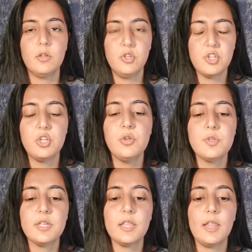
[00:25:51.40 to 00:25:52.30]
just
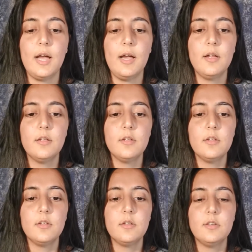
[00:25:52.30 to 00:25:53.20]
using that
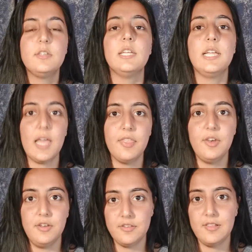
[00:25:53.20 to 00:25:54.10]

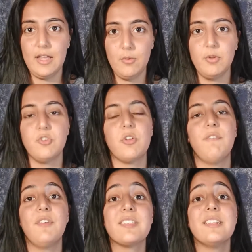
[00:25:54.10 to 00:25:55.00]
togetherness language
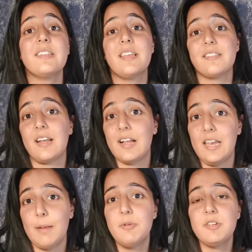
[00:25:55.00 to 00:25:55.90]
facilitates that
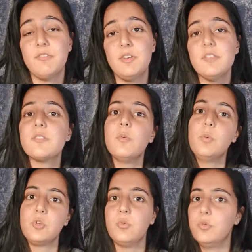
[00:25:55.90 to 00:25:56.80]
collaborativeness,
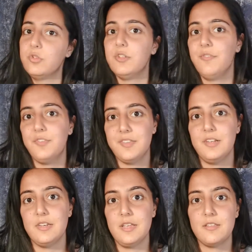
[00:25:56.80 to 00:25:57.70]
which also
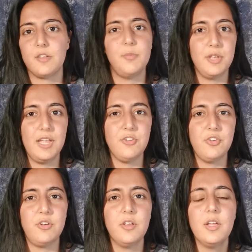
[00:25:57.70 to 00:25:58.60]
facilitates
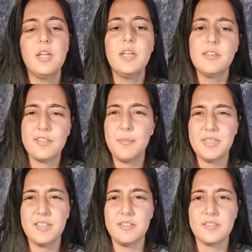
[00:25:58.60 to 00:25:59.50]
communication. Does that
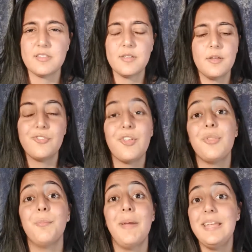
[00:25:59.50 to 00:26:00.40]
make sense? So
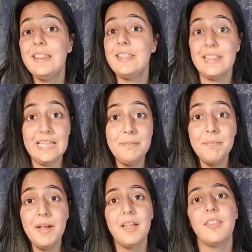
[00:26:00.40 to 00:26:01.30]
the main theme
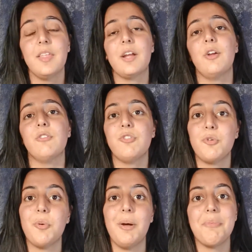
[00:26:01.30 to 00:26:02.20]
that goes
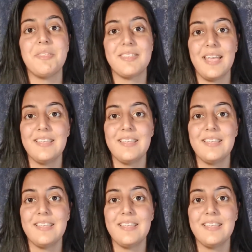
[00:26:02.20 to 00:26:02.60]
throughout this